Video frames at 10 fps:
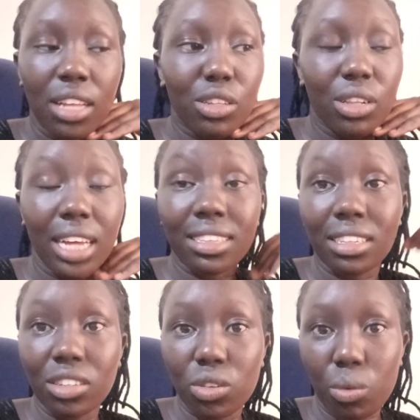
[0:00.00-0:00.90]
So that's the
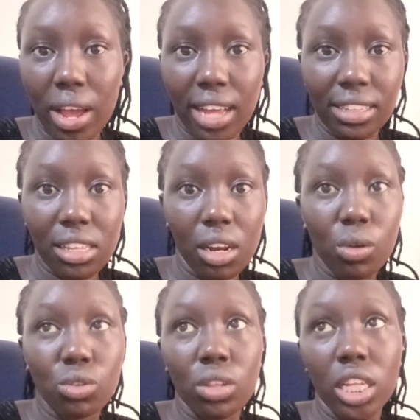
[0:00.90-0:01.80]
reason why I still
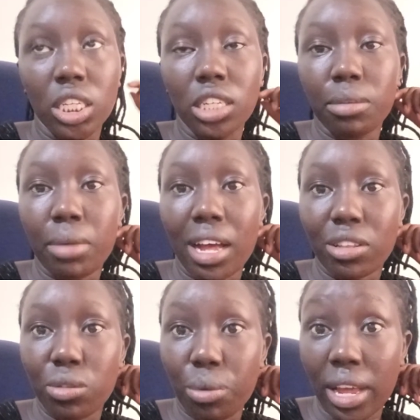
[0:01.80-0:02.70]
go to the gym
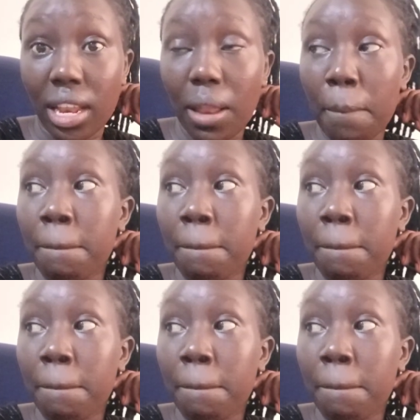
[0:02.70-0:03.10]
as well.